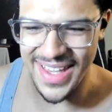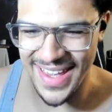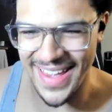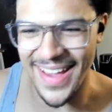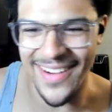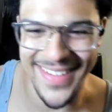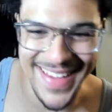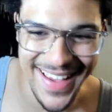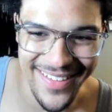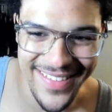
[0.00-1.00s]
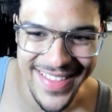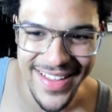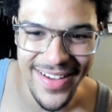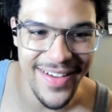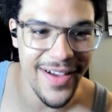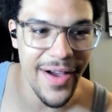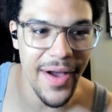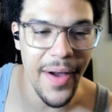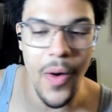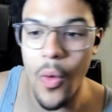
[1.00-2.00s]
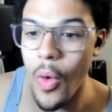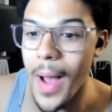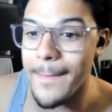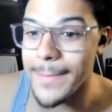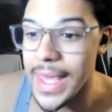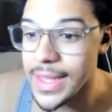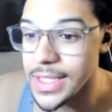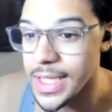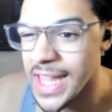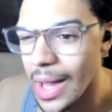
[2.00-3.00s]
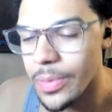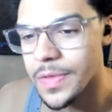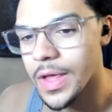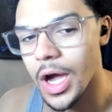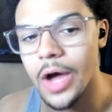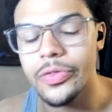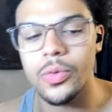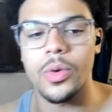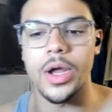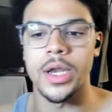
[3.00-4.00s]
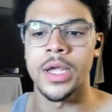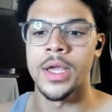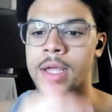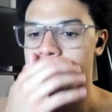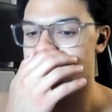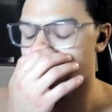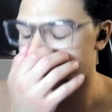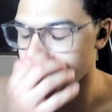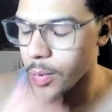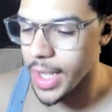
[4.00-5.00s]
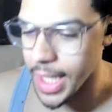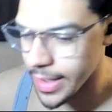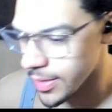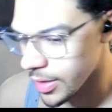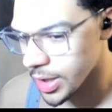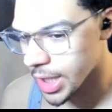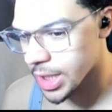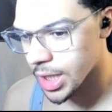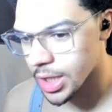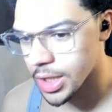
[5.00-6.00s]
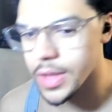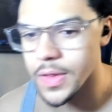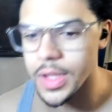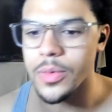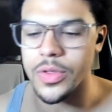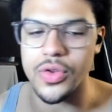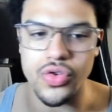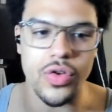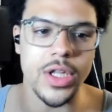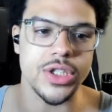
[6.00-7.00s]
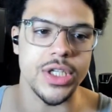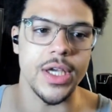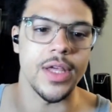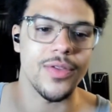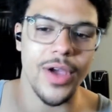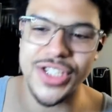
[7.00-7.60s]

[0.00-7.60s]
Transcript: Yo, yo. Oh, amygdala. That was the other one. Cause I was like, wait, isn't there like an? Uh, it was a trilogy, so I